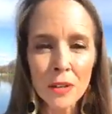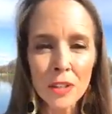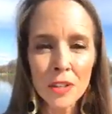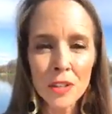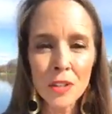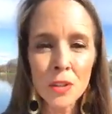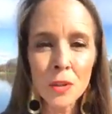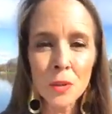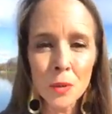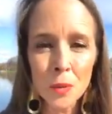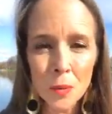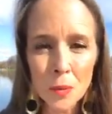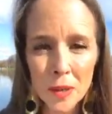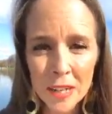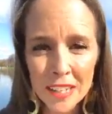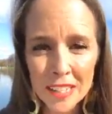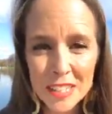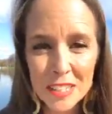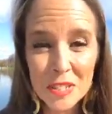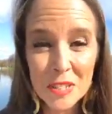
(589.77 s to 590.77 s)

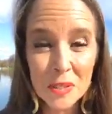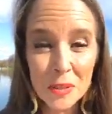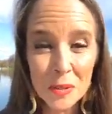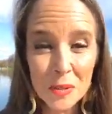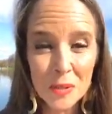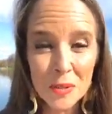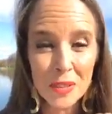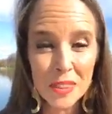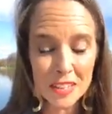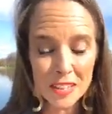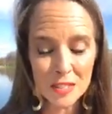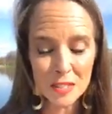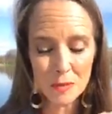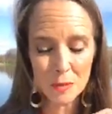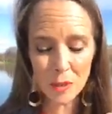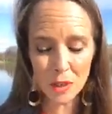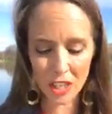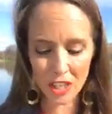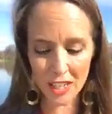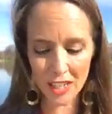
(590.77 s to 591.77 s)
you do
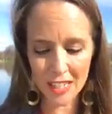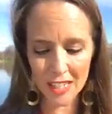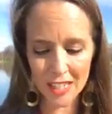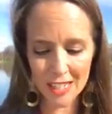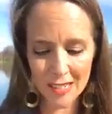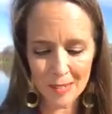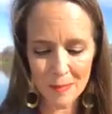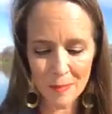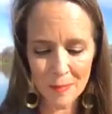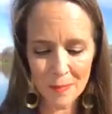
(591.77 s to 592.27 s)
this work.